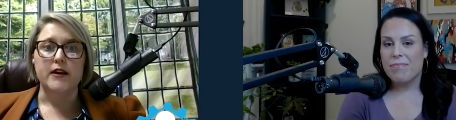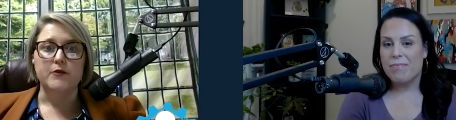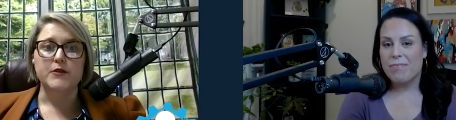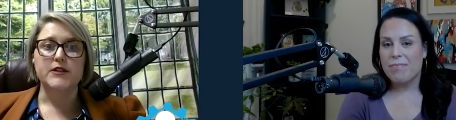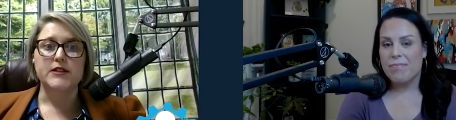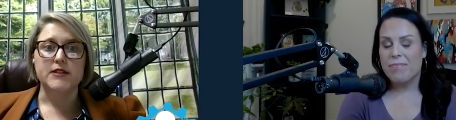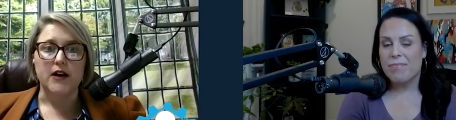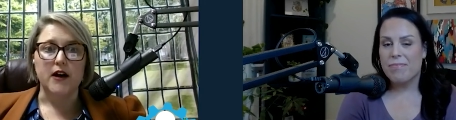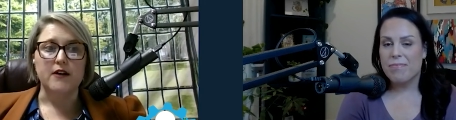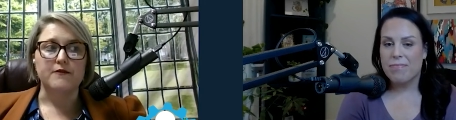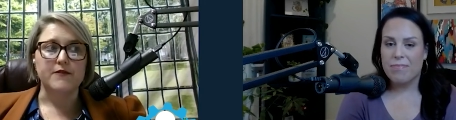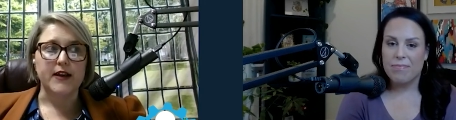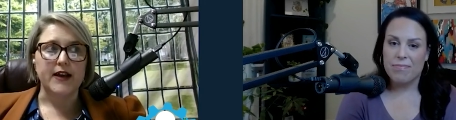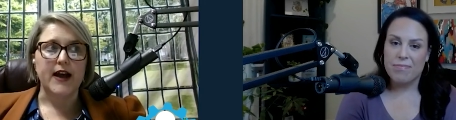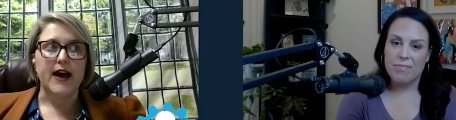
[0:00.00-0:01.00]
Speaker 1: it was
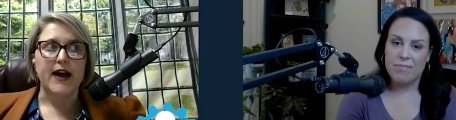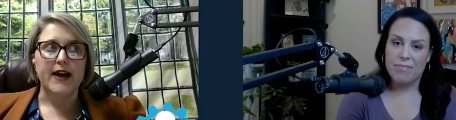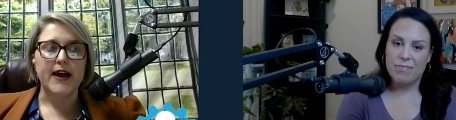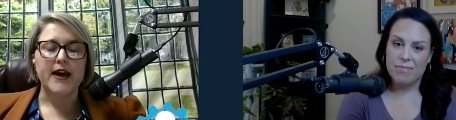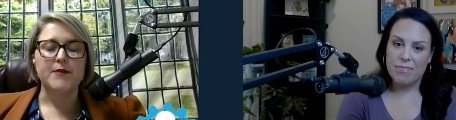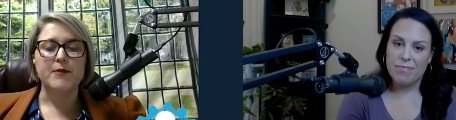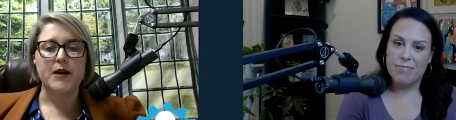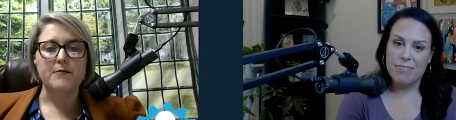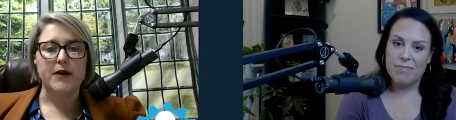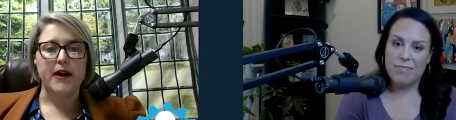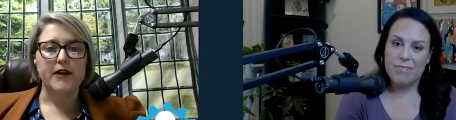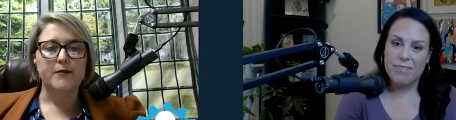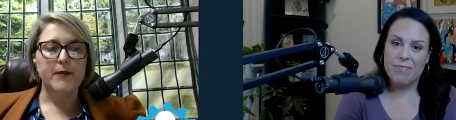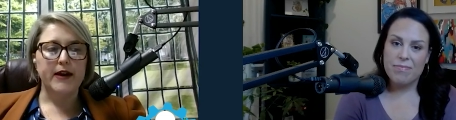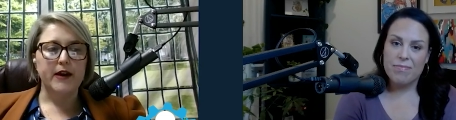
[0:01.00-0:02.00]
tough. Like I had my
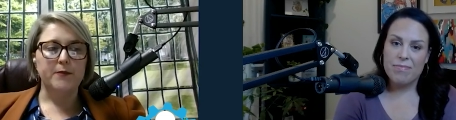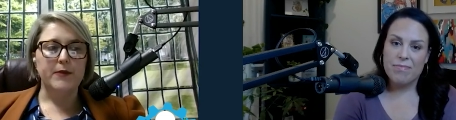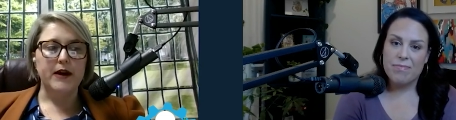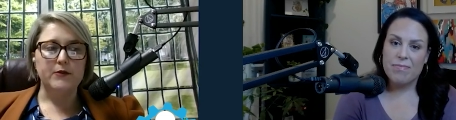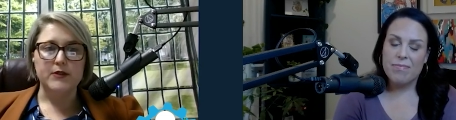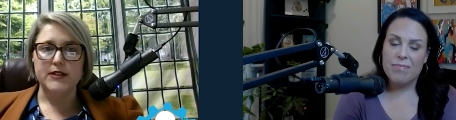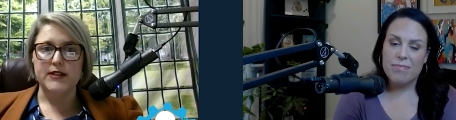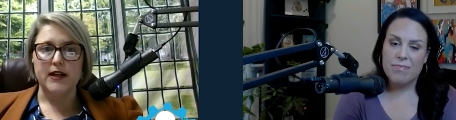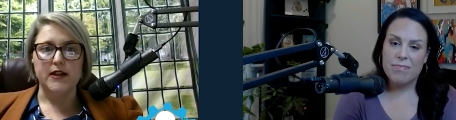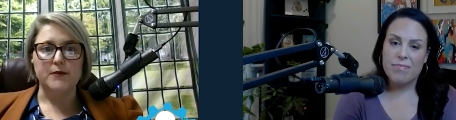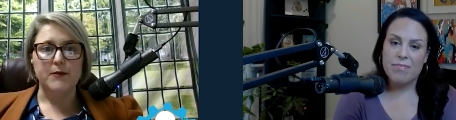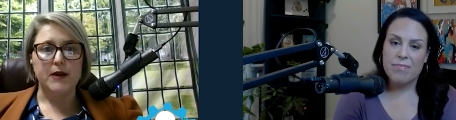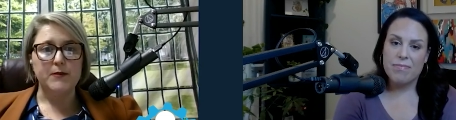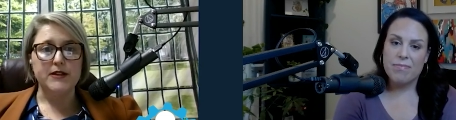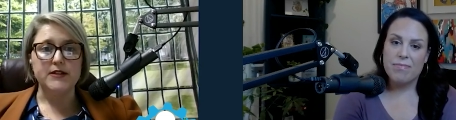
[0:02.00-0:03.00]
mind made up. I was
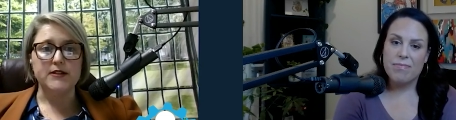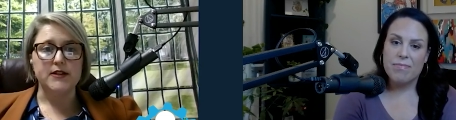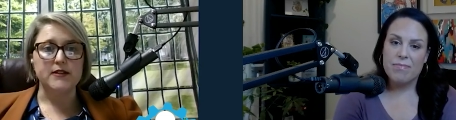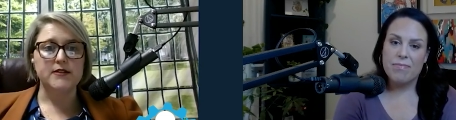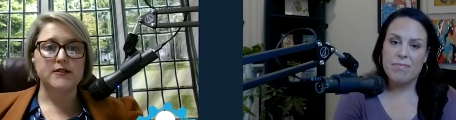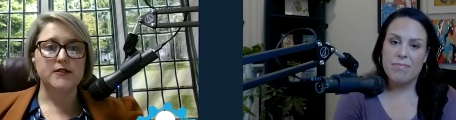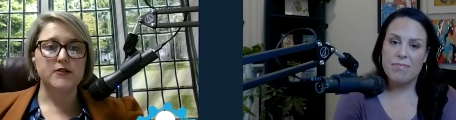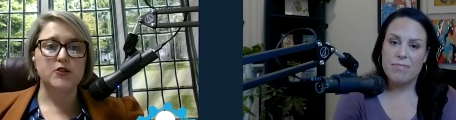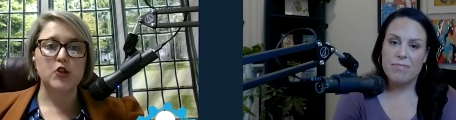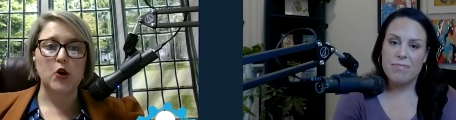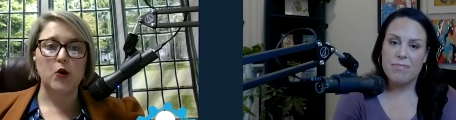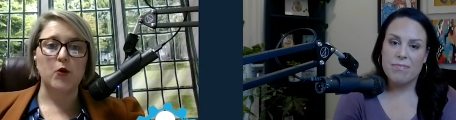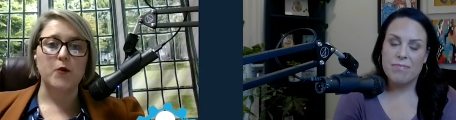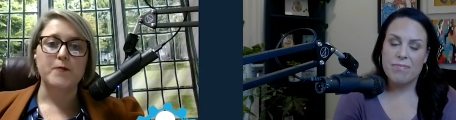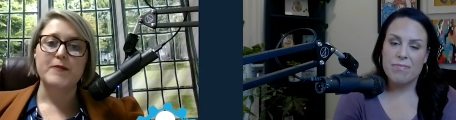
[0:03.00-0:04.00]
selling my business.
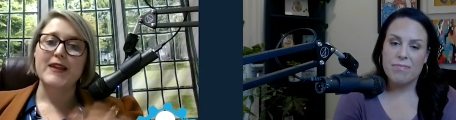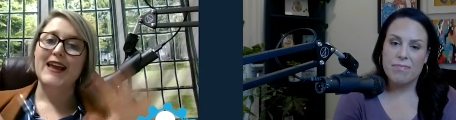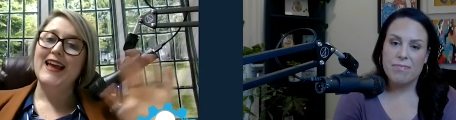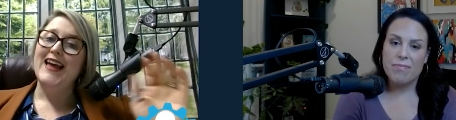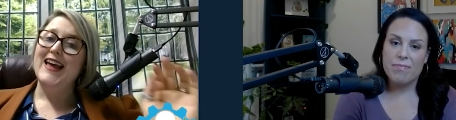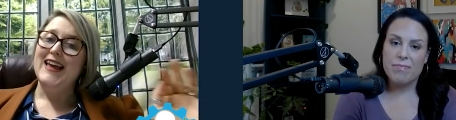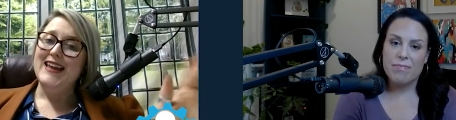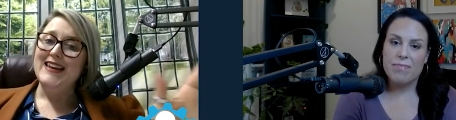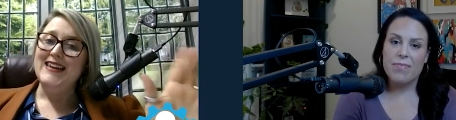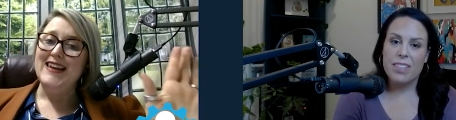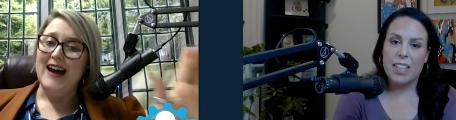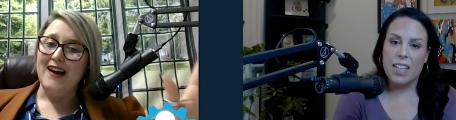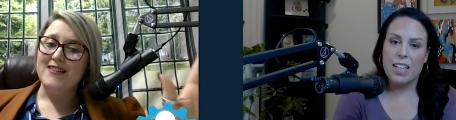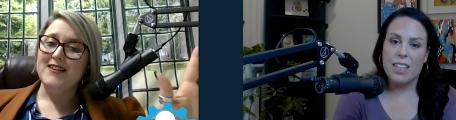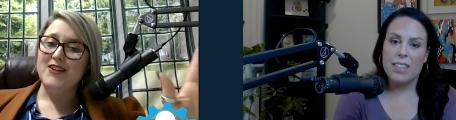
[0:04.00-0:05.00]
So,
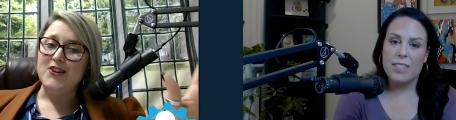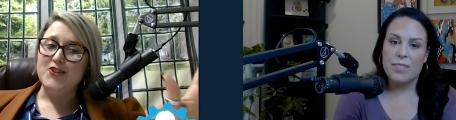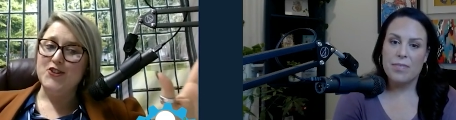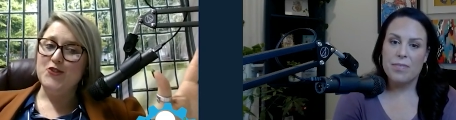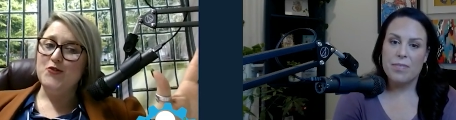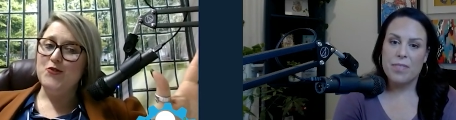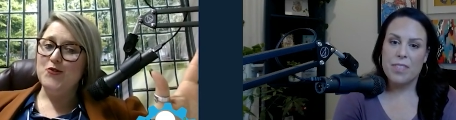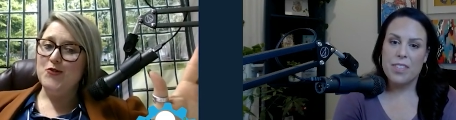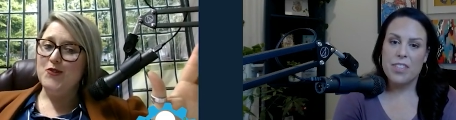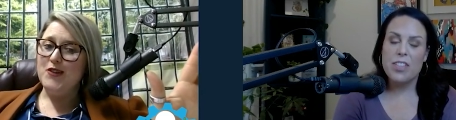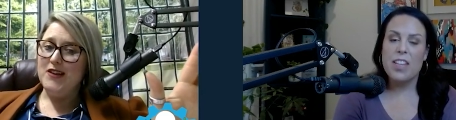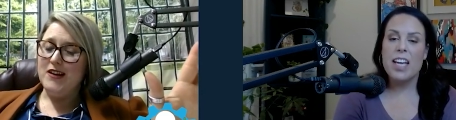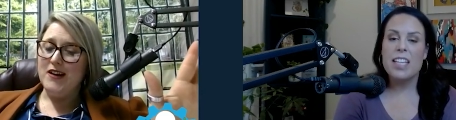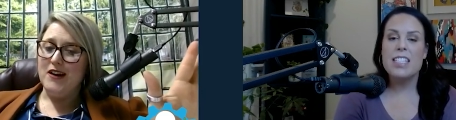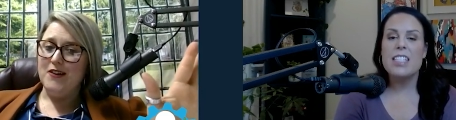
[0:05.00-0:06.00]
Speaker 2: not yeah. that you.
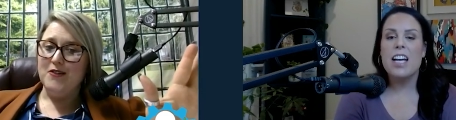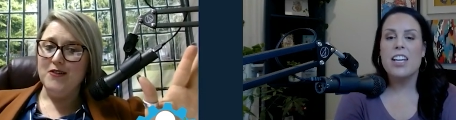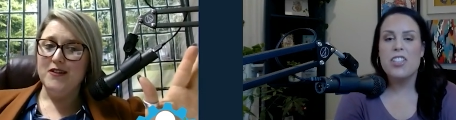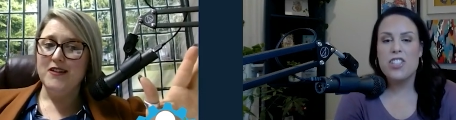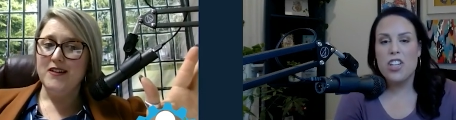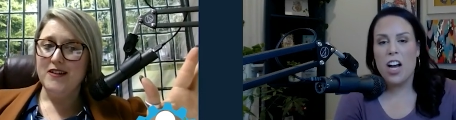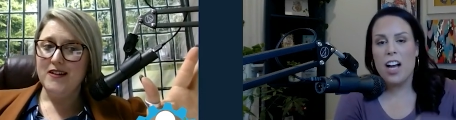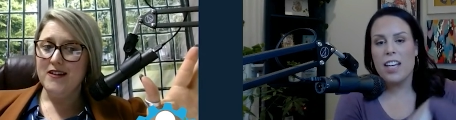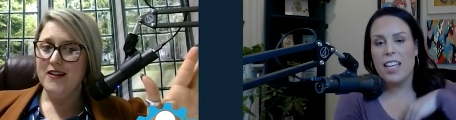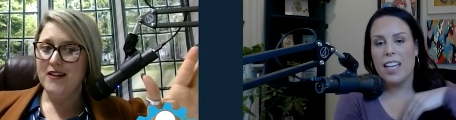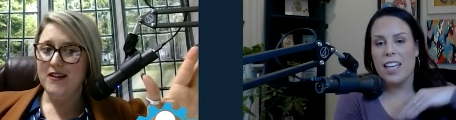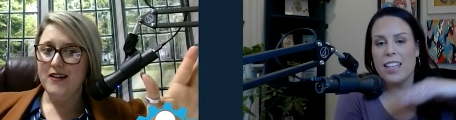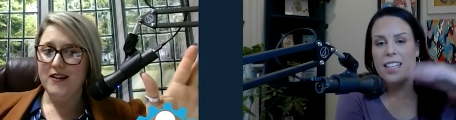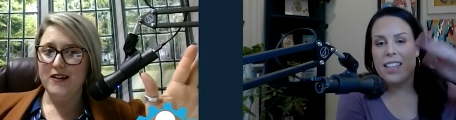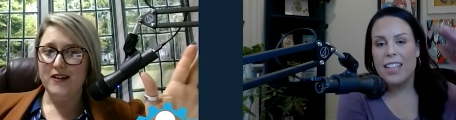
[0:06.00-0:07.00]
So that's you know, not
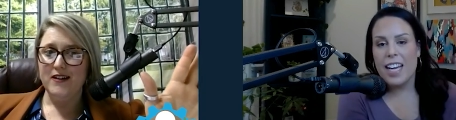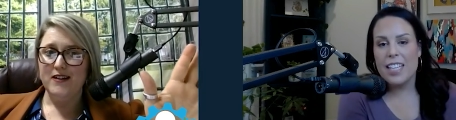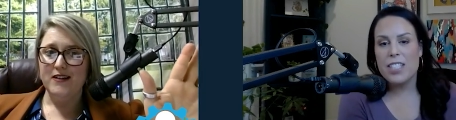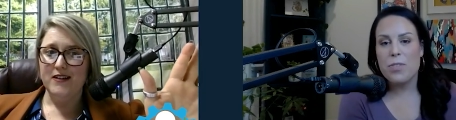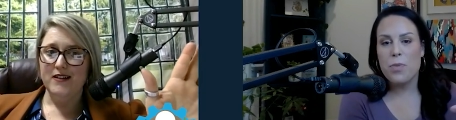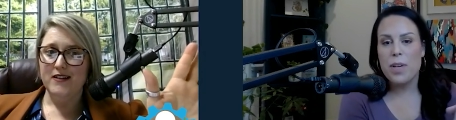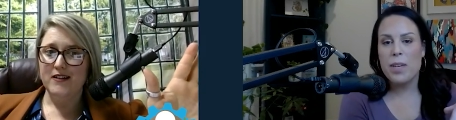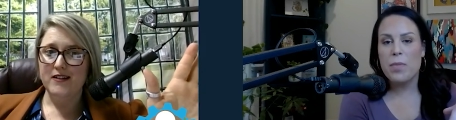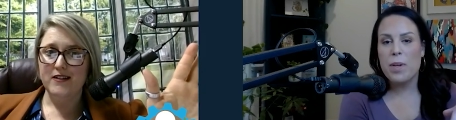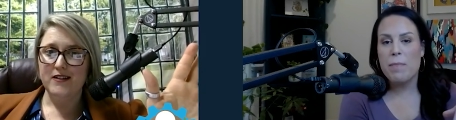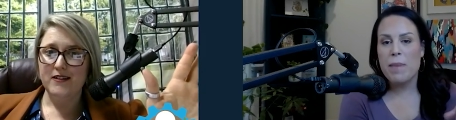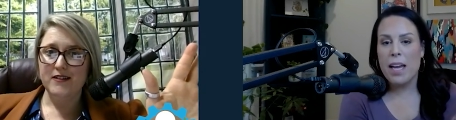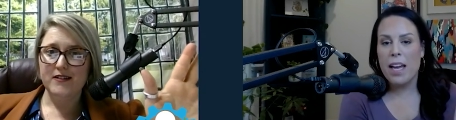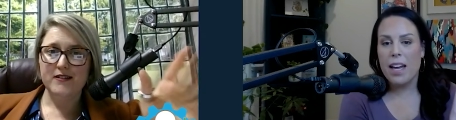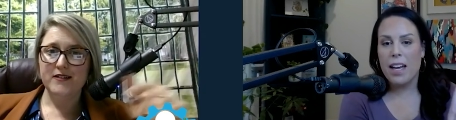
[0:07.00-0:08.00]
shocking that that's when we
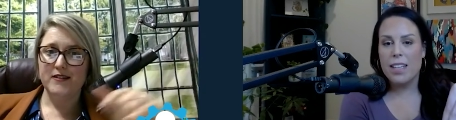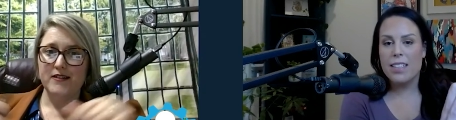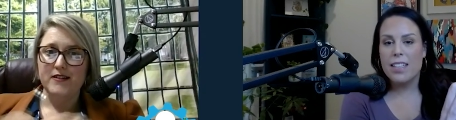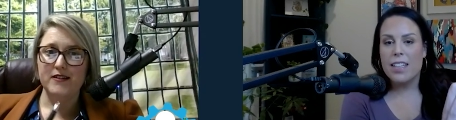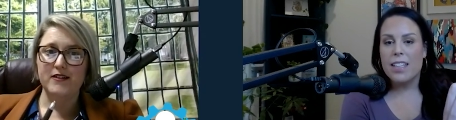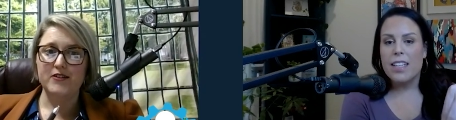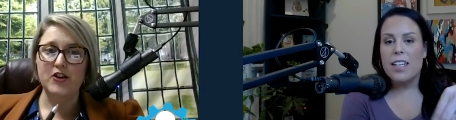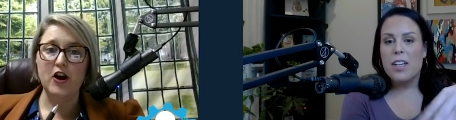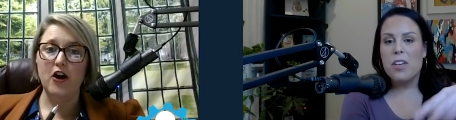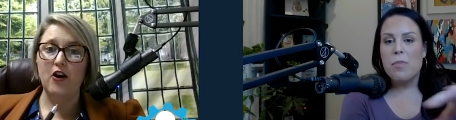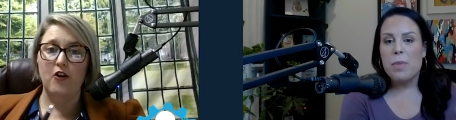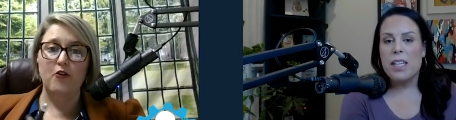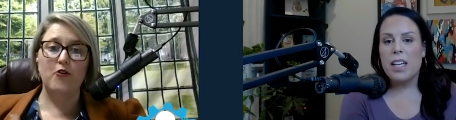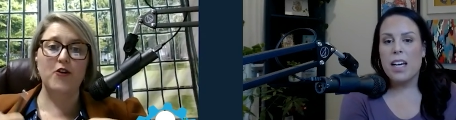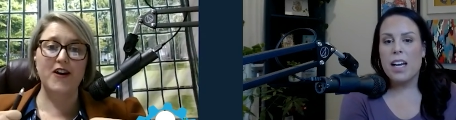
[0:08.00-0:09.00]
met.
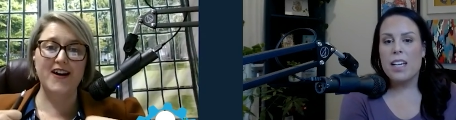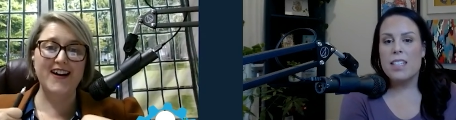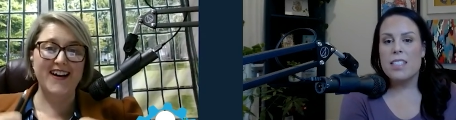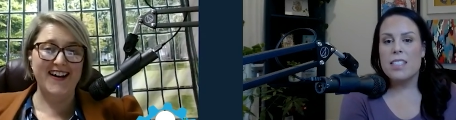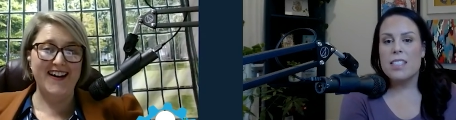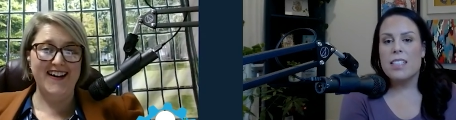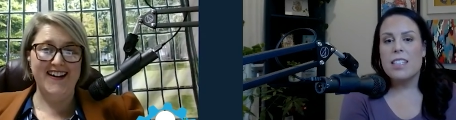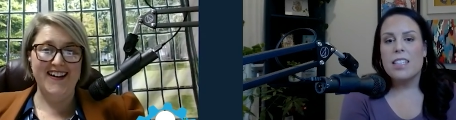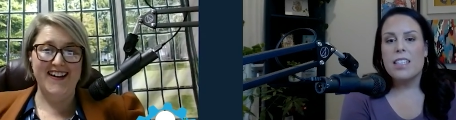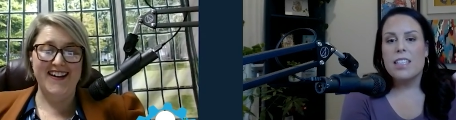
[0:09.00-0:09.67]
No, because